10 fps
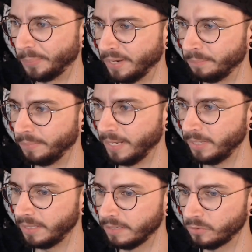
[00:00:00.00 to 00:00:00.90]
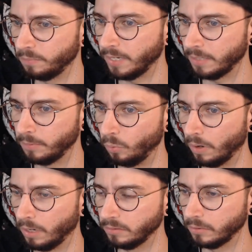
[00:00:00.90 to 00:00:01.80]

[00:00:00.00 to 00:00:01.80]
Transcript: But maybe this will make me want